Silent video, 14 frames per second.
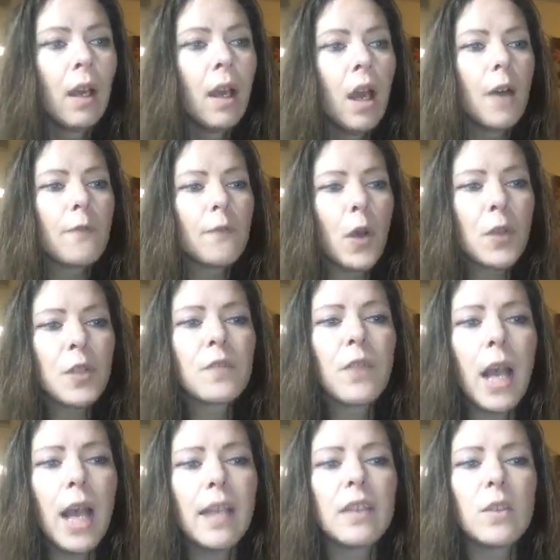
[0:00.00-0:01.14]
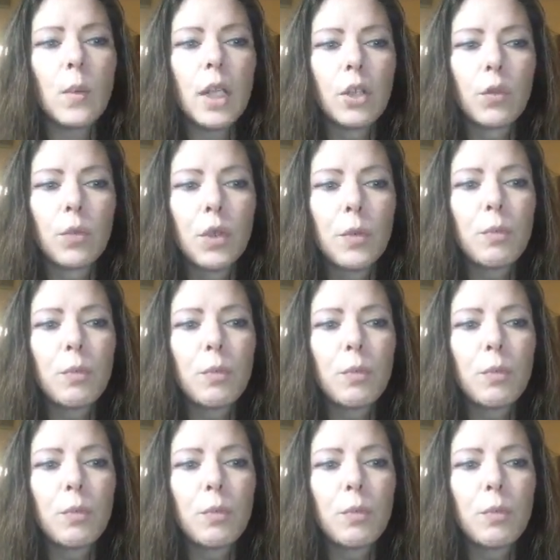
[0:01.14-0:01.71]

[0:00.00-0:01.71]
A false flag is when a group